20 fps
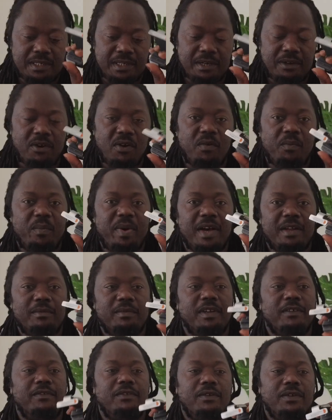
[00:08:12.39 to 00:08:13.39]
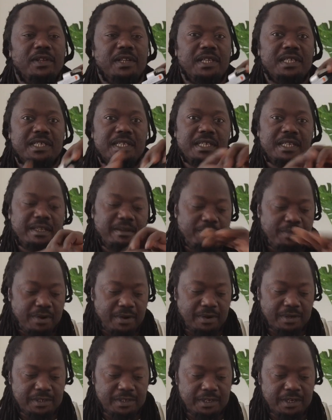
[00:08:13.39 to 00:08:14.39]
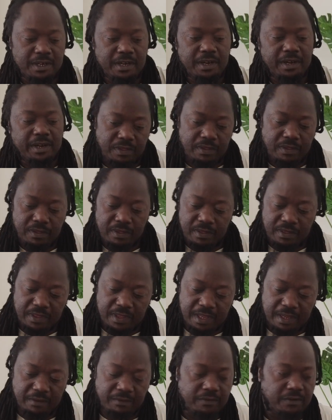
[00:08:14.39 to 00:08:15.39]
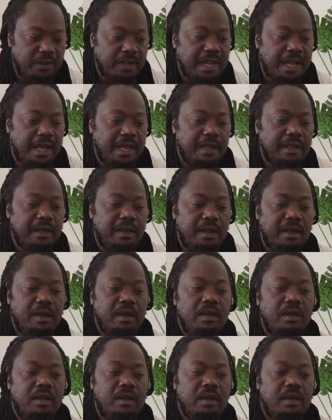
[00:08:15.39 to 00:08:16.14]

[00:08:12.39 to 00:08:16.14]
a compartment for this in the box thing for that.